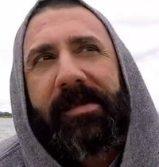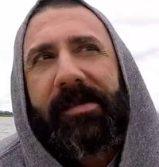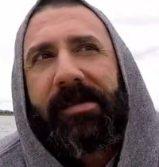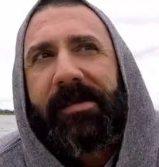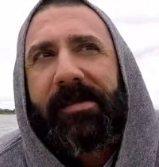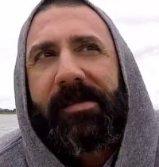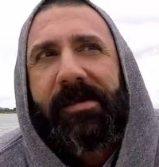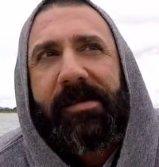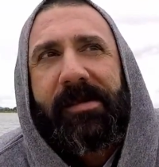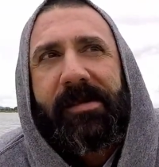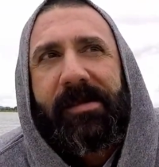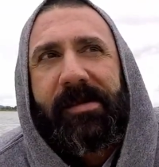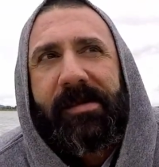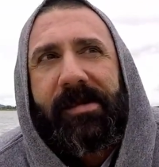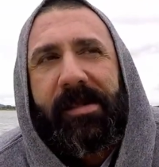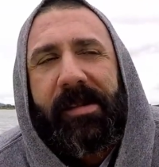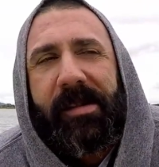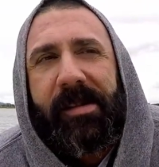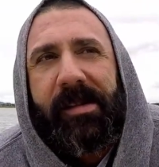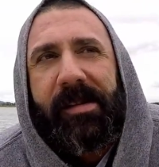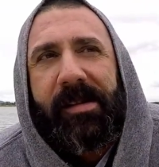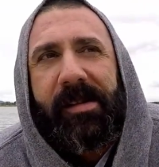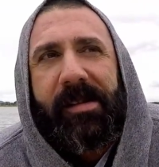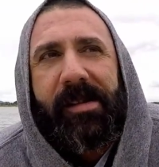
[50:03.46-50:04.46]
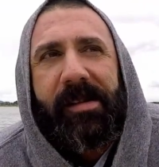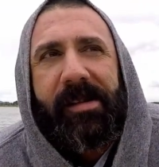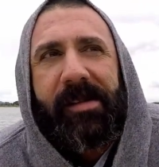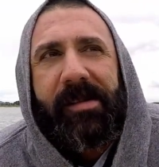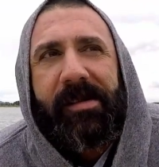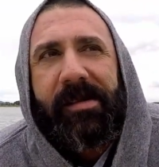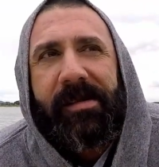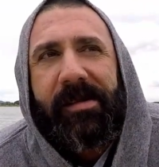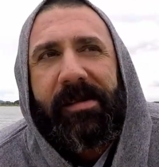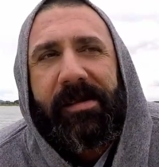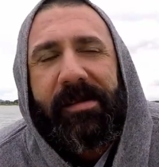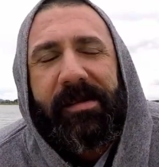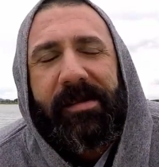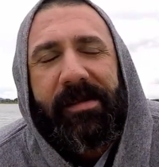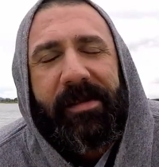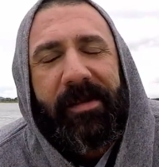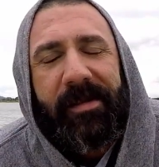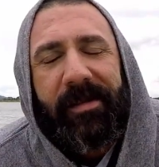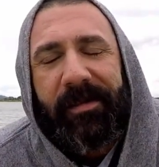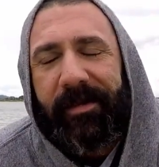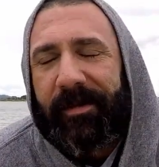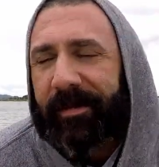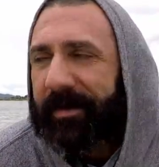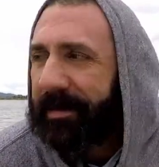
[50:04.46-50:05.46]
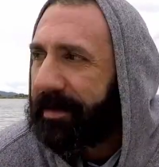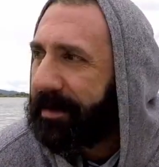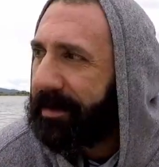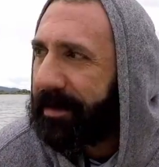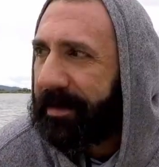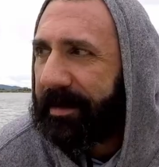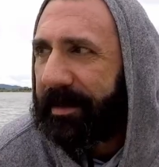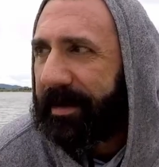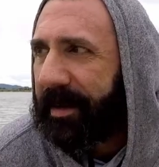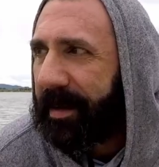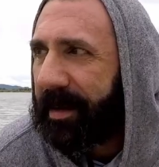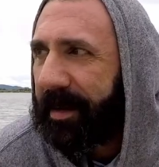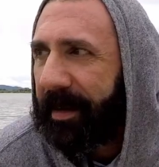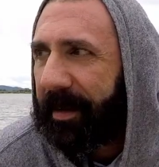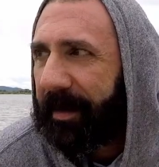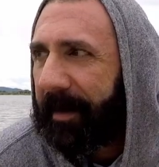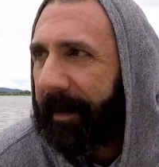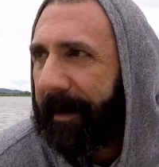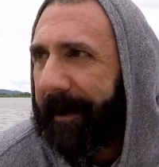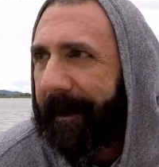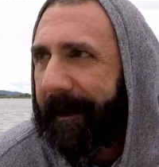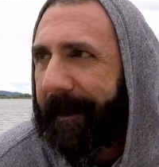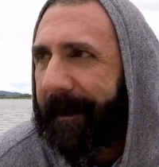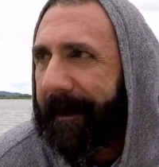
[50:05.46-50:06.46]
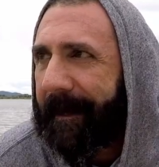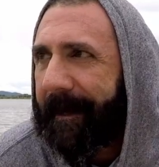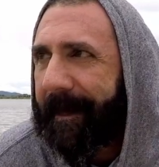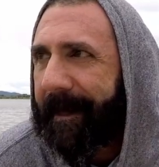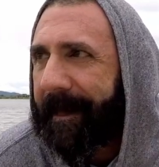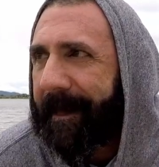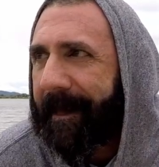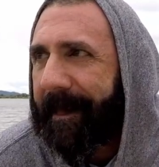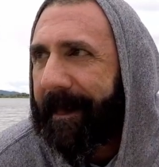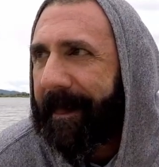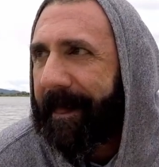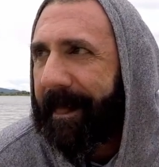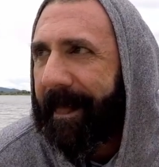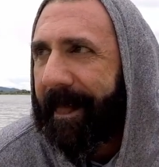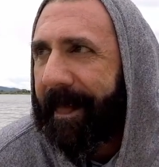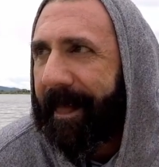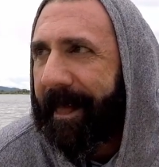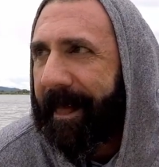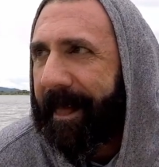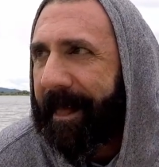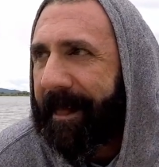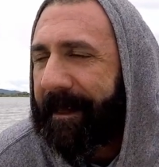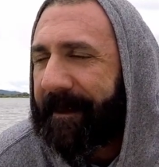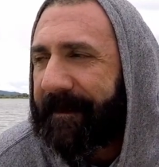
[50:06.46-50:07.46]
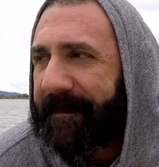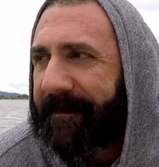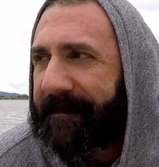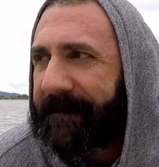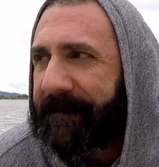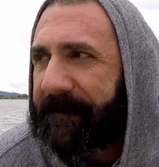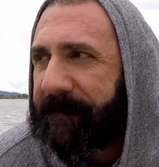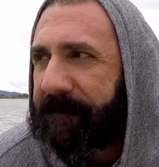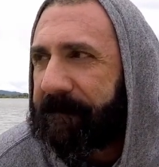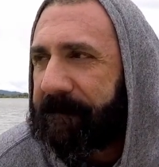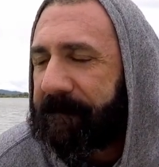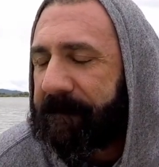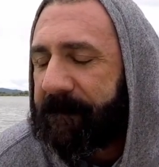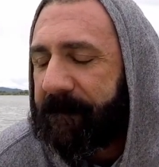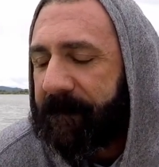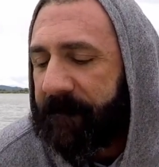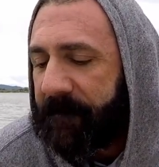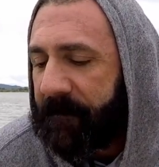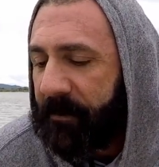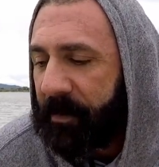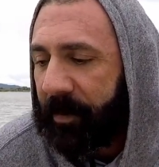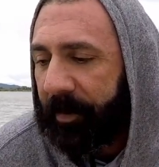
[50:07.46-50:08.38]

Nothing is said.